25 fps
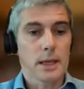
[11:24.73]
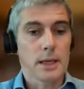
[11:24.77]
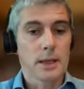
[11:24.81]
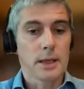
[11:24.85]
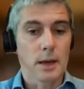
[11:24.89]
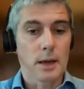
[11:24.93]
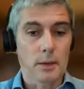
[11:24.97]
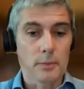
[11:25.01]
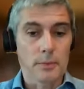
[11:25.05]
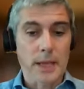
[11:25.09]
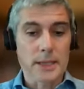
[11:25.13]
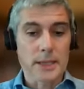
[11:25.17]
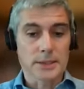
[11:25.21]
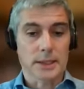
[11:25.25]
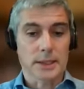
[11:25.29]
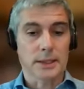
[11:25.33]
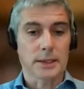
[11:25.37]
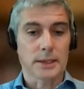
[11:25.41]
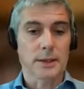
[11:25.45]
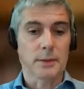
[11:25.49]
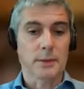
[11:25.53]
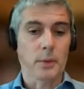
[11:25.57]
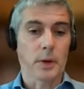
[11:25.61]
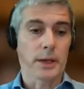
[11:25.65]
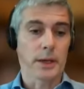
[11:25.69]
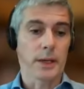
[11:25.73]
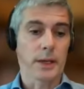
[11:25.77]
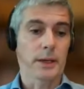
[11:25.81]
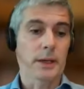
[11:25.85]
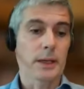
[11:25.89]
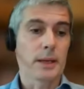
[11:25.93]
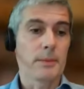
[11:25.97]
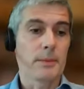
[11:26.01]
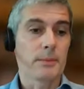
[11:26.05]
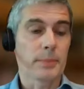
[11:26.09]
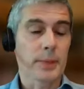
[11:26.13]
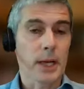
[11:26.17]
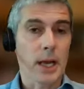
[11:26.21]
You know, basically what it
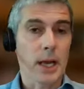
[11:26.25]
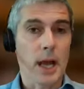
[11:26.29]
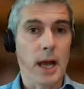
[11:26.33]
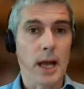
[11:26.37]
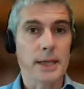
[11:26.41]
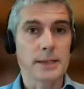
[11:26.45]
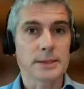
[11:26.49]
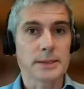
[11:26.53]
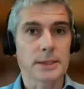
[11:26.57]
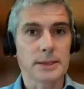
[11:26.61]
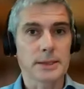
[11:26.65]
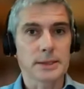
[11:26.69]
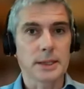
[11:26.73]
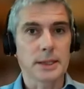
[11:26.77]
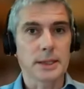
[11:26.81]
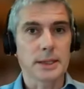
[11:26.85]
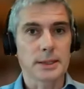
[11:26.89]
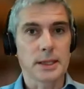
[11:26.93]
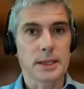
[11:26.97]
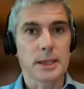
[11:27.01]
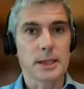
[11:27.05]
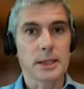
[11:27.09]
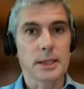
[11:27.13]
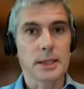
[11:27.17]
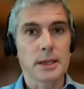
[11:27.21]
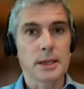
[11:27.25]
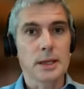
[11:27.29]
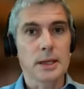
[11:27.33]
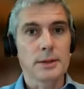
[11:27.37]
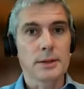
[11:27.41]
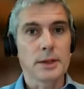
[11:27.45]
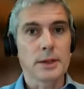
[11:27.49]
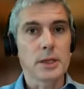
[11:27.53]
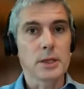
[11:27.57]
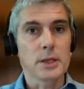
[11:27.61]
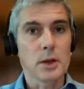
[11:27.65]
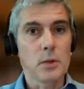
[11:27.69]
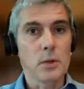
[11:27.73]
implies is that the
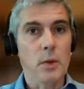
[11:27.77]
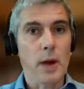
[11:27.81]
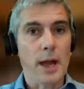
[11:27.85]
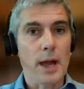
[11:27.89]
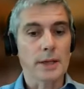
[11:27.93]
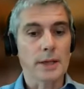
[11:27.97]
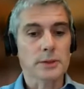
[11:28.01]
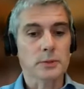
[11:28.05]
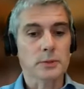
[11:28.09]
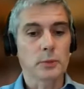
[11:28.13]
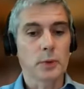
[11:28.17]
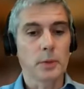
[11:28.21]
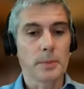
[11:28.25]
the U.S.